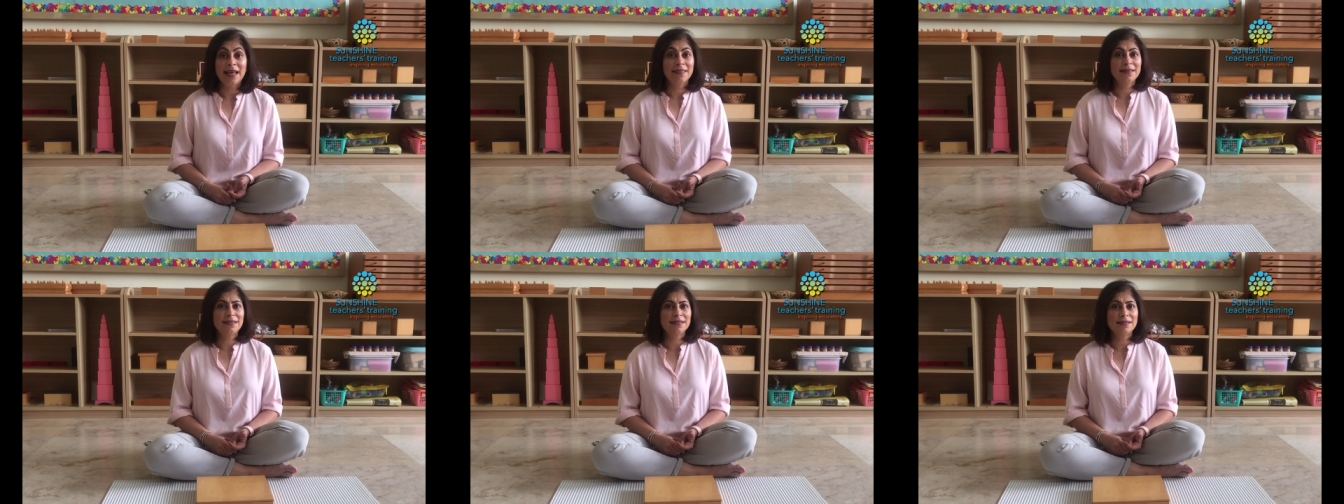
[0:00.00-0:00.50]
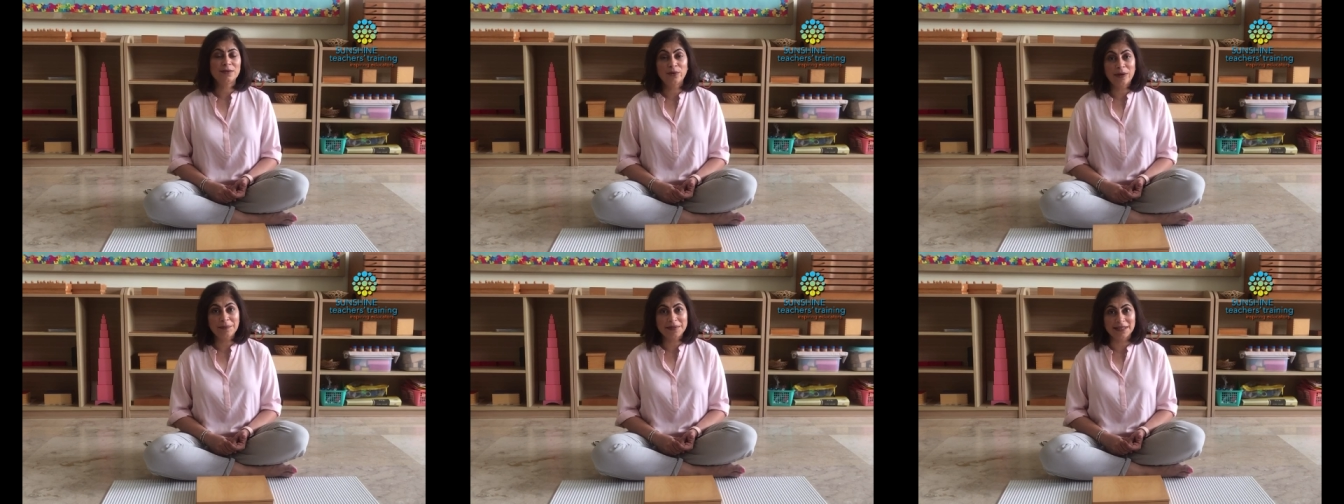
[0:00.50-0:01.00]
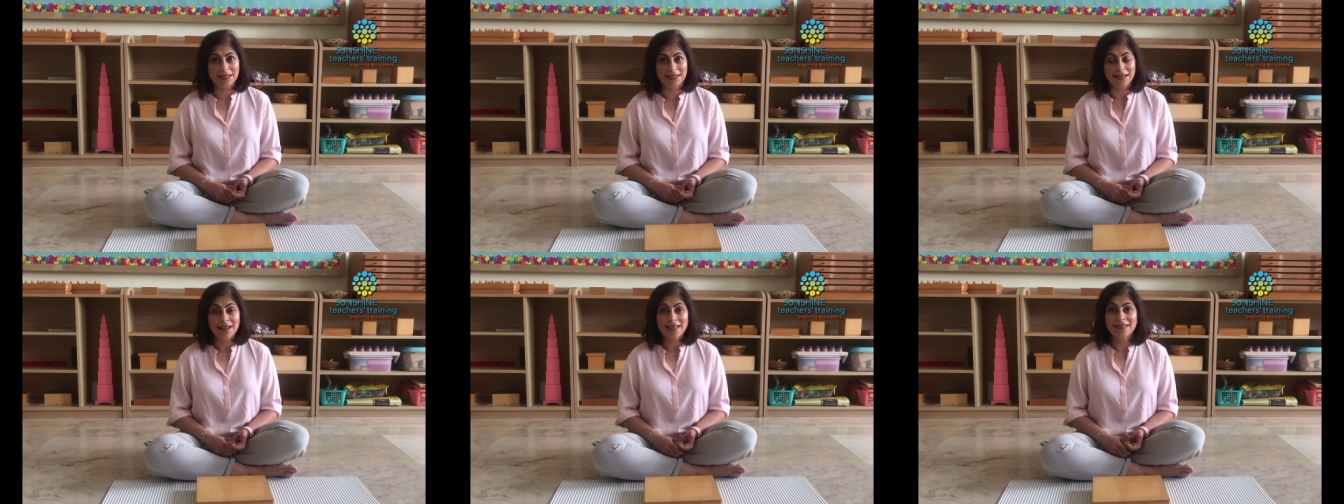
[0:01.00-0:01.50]
This is crimson,
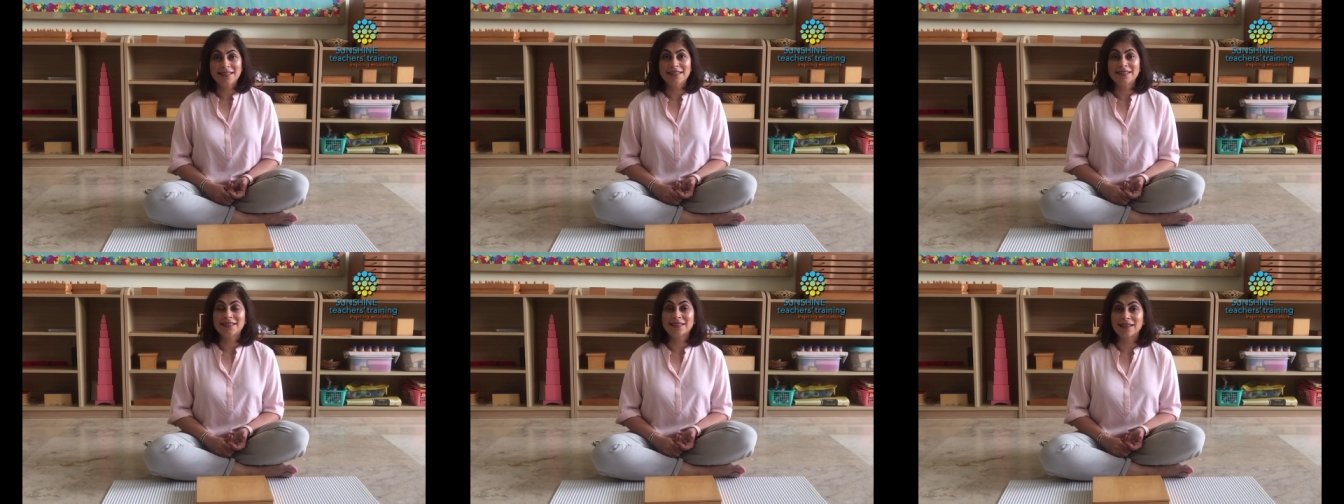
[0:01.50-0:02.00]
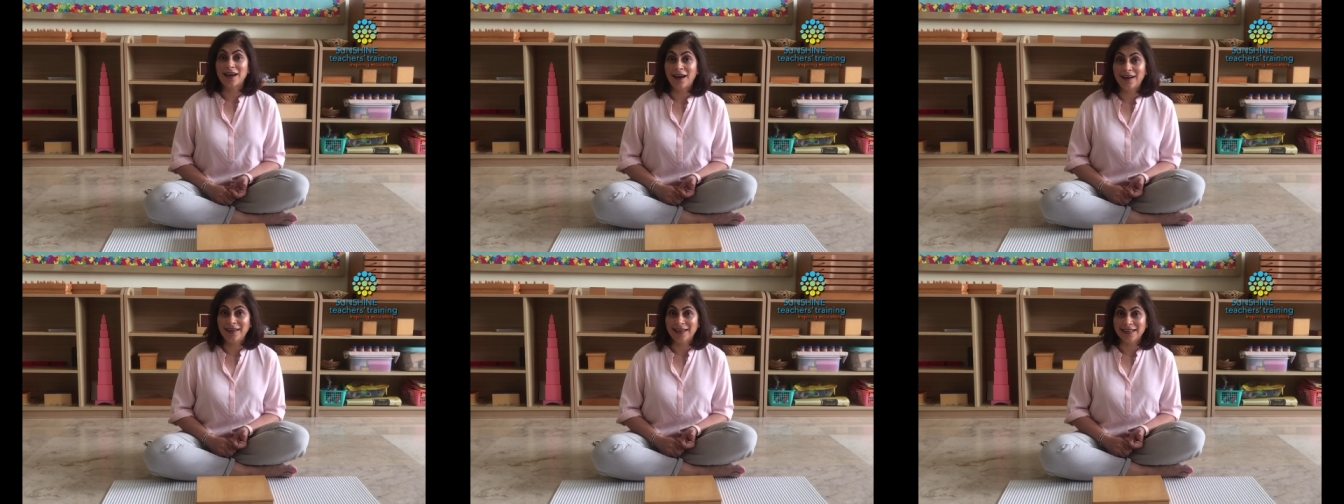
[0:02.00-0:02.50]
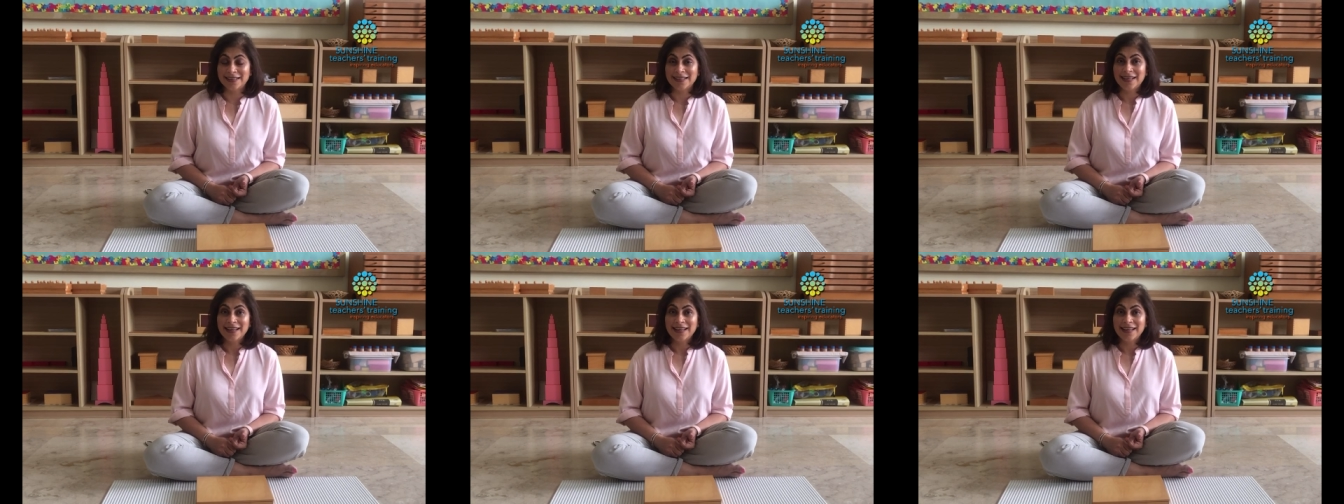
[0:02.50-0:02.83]
this is scarlet,